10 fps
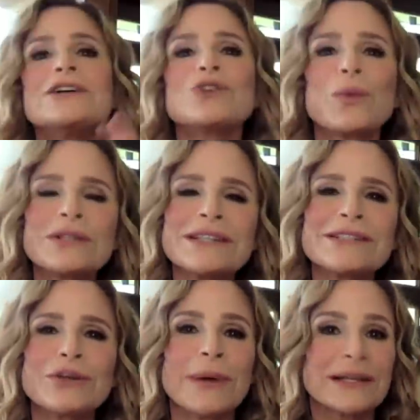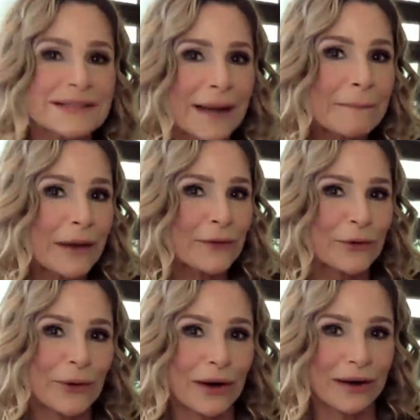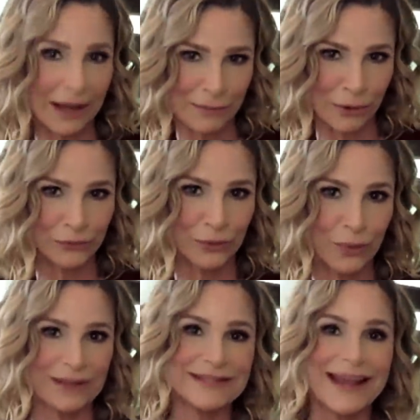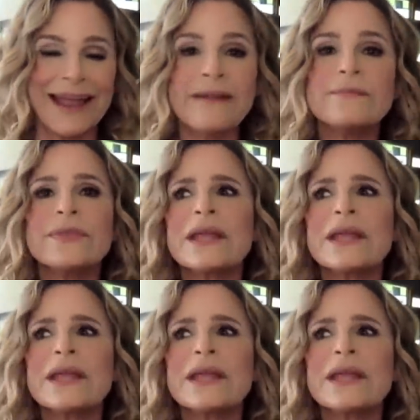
So it wasn't until my stepmother came over one day